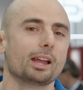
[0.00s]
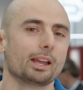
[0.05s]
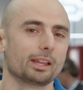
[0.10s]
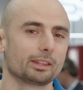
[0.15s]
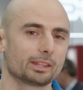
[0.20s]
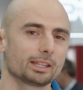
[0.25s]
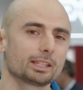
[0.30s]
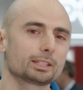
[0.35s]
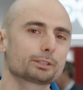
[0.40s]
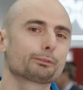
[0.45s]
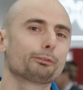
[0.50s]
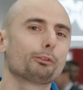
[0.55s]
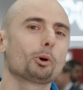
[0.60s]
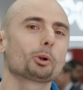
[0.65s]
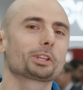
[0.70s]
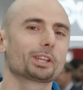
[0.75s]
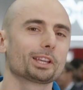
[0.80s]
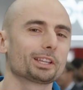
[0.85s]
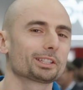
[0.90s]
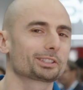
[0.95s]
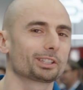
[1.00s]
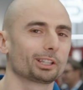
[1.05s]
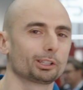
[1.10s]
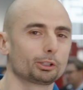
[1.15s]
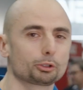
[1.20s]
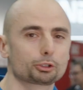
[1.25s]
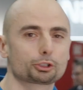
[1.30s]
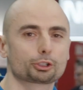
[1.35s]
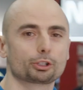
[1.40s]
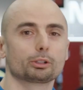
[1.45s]
In this 4K
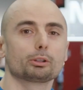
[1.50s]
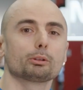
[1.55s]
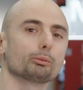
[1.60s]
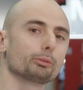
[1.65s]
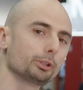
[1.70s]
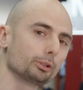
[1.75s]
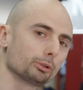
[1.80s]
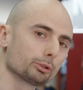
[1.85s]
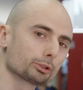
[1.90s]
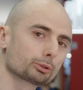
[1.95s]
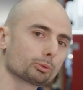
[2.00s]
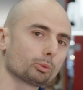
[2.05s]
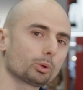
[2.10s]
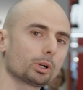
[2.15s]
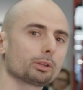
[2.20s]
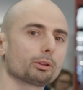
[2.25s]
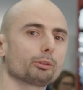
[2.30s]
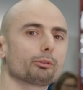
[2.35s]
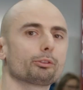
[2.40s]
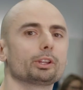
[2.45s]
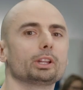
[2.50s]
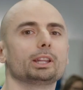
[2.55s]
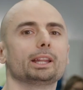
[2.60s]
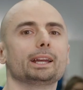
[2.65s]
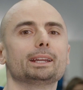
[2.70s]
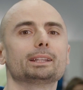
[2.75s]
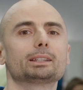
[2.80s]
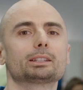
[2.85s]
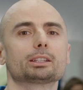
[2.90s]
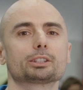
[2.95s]
solution, we use one of the
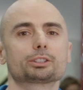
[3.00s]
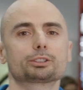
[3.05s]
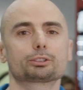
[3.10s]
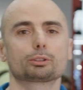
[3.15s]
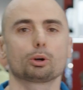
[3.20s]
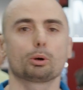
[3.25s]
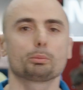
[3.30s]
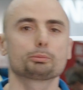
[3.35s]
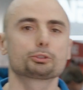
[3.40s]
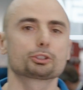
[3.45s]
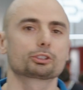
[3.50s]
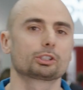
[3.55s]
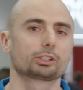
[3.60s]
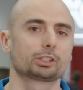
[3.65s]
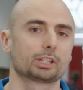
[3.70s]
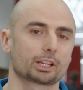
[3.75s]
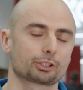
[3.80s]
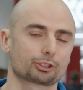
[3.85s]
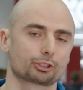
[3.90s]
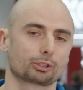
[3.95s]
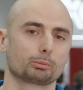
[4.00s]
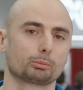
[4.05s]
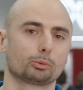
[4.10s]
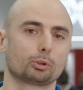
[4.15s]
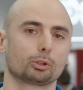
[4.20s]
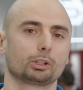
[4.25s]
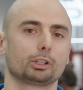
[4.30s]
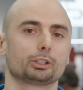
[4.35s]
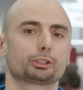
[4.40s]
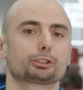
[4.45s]
latest object detection
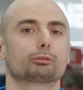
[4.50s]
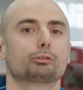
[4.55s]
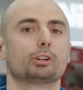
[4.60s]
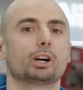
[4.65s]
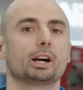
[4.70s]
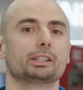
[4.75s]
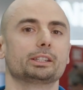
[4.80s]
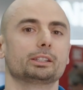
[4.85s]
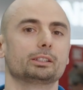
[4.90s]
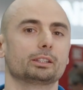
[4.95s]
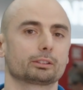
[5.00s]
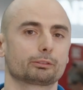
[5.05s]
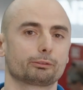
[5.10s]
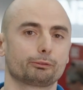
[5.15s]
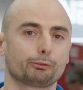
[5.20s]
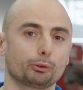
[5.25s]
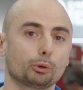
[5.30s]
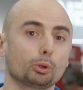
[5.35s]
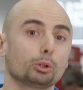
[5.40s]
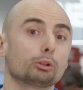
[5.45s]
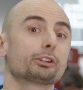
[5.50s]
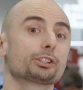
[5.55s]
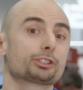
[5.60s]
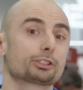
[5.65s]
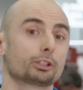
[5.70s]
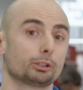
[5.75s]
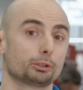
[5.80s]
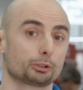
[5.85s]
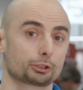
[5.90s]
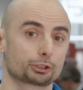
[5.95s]
models running at full
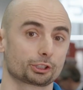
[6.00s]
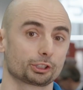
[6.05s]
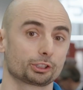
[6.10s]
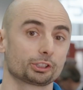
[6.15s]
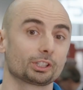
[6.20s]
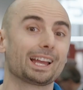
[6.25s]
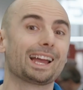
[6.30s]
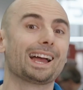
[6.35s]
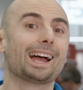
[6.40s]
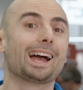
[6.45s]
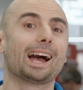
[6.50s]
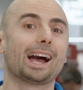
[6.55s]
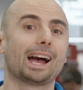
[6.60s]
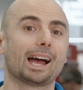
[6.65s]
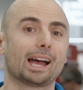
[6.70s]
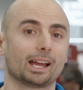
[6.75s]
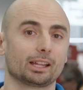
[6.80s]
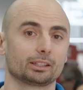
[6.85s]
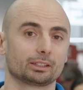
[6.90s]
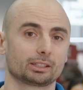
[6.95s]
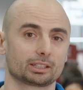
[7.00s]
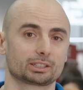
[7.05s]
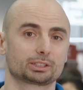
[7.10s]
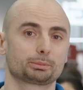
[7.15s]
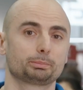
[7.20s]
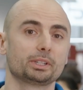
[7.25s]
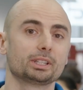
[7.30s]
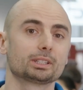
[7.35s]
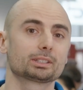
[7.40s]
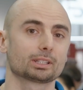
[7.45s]
resolution and that
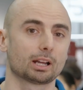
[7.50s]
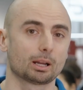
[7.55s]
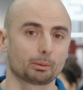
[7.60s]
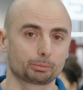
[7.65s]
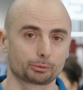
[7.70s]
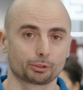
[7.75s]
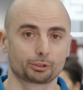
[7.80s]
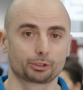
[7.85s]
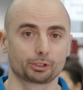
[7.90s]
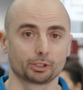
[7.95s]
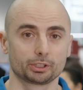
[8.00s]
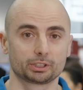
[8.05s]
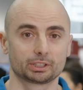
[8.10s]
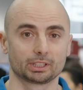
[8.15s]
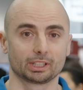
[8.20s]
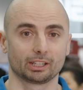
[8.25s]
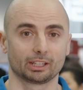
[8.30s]
speeds up to 30